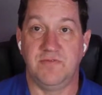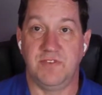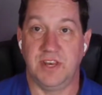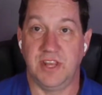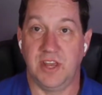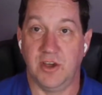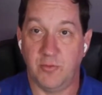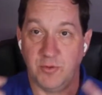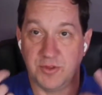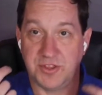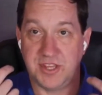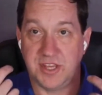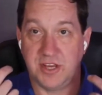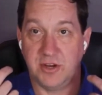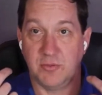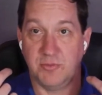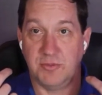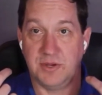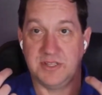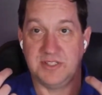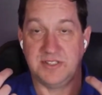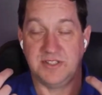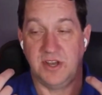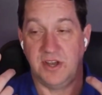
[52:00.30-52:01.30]
video with the
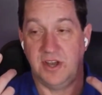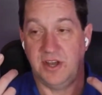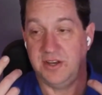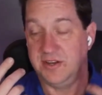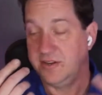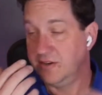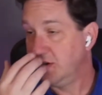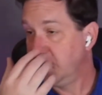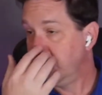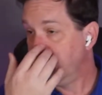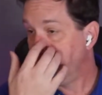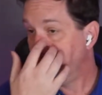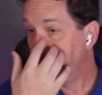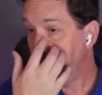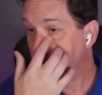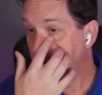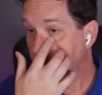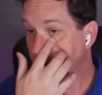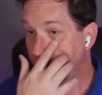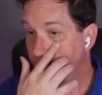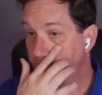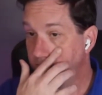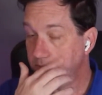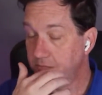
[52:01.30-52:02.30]
earbuds on.
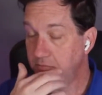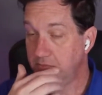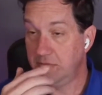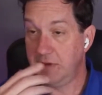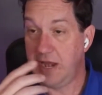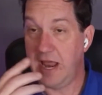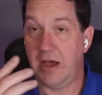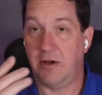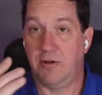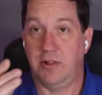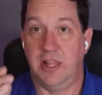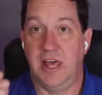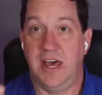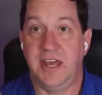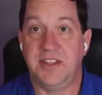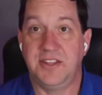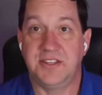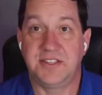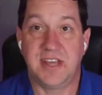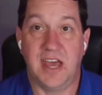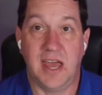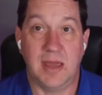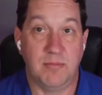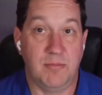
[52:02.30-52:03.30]
Now, a lot of the
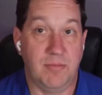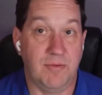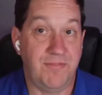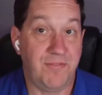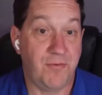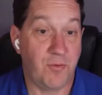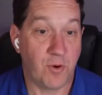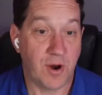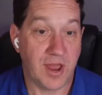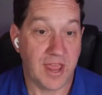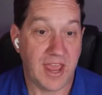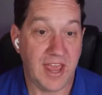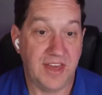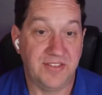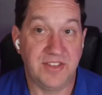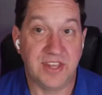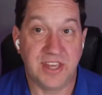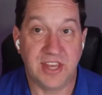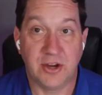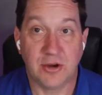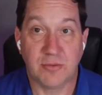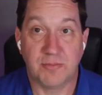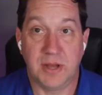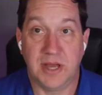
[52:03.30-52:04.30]
time before I had the
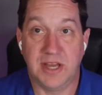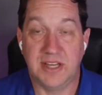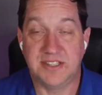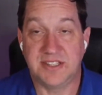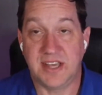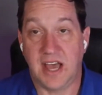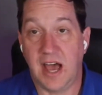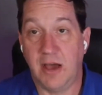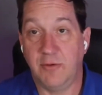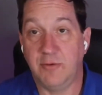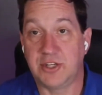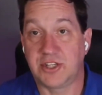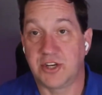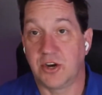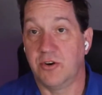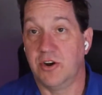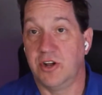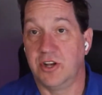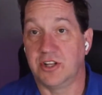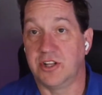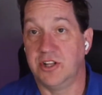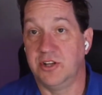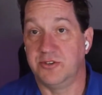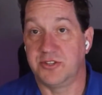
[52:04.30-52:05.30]
earbuds, I would turn
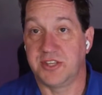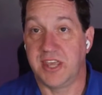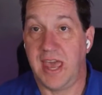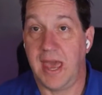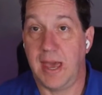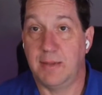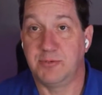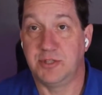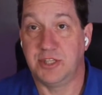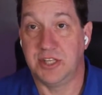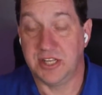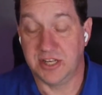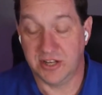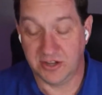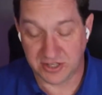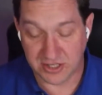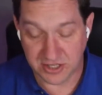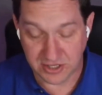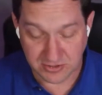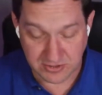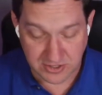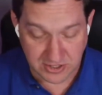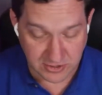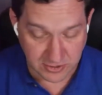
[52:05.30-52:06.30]
on closed captioning on
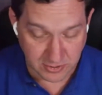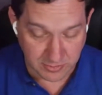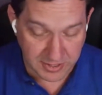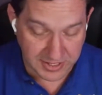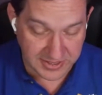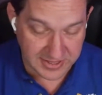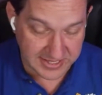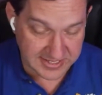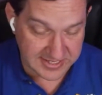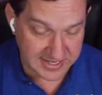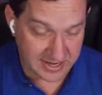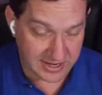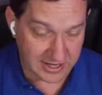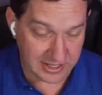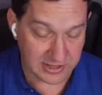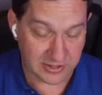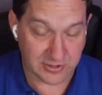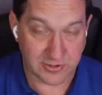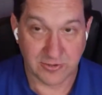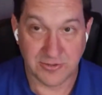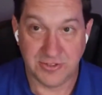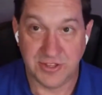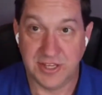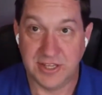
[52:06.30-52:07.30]
YouTube. And that's how I
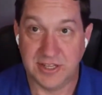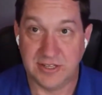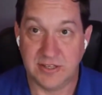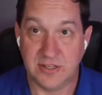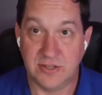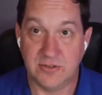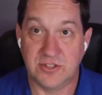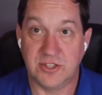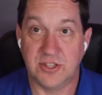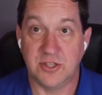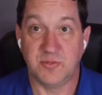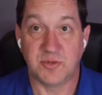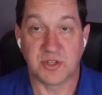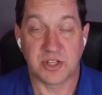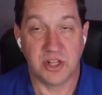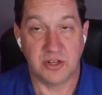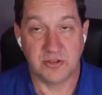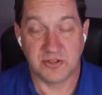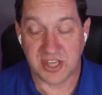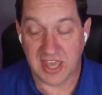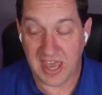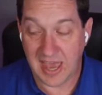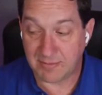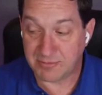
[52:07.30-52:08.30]
learned that YouTube's
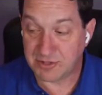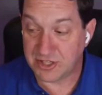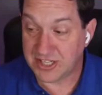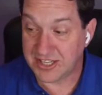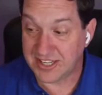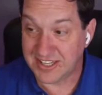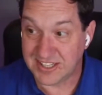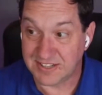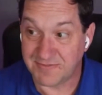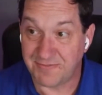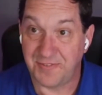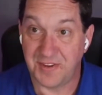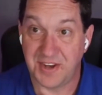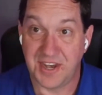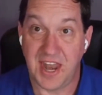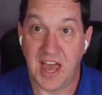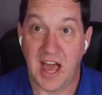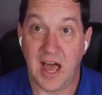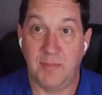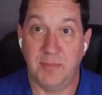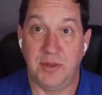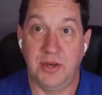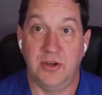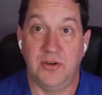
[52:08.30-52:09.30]
closed captioning is
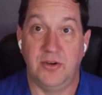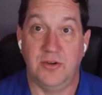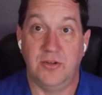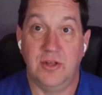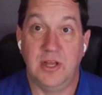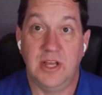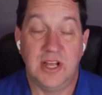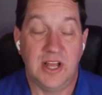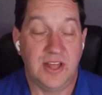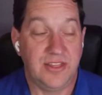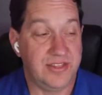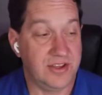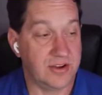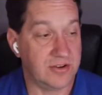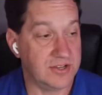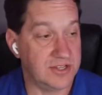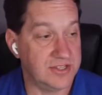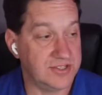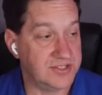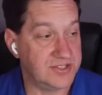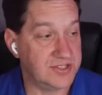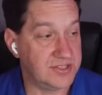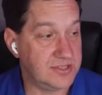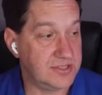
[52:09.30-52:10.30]
phenomenal. There
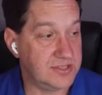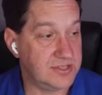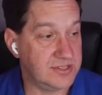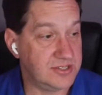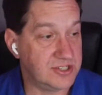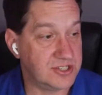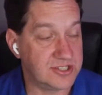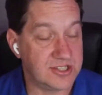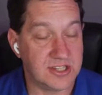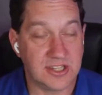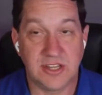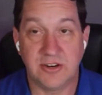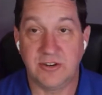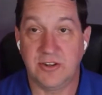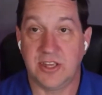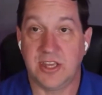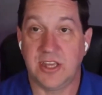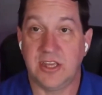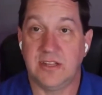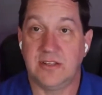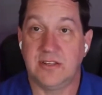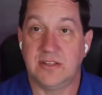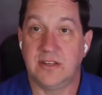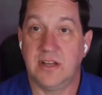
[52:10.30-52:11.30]
is just
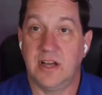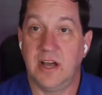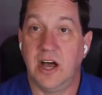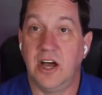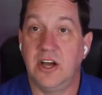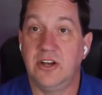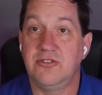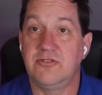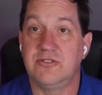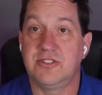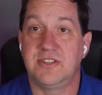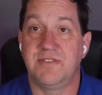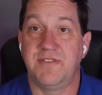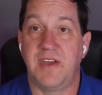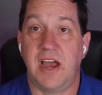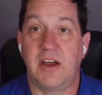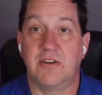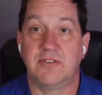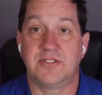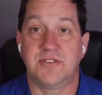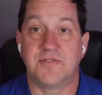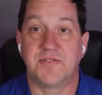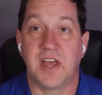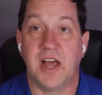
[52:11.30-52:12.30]
literally hundreds of
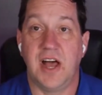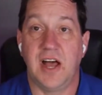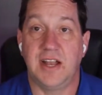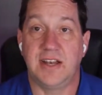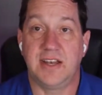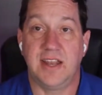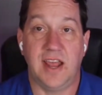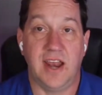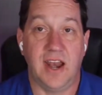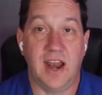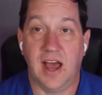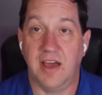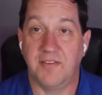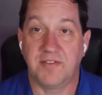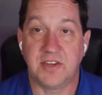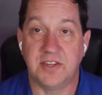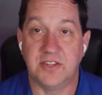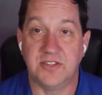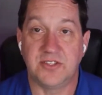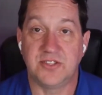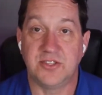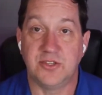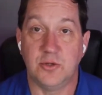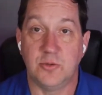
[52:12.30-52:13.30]
hours of content I've
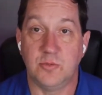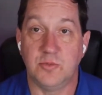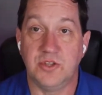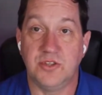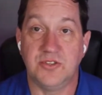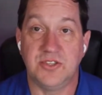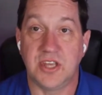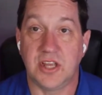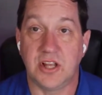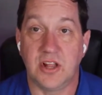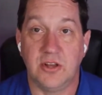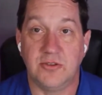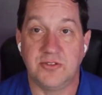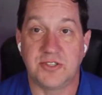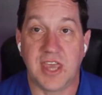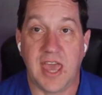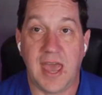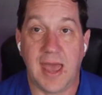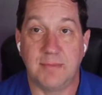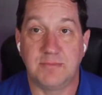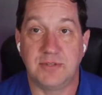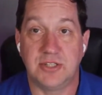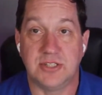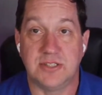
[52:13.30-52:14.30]
consumed using closed
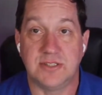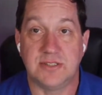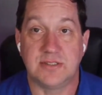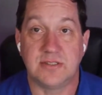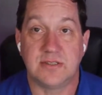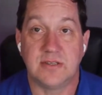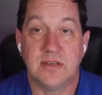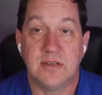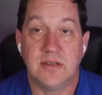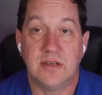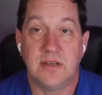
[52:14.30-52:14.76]
captions.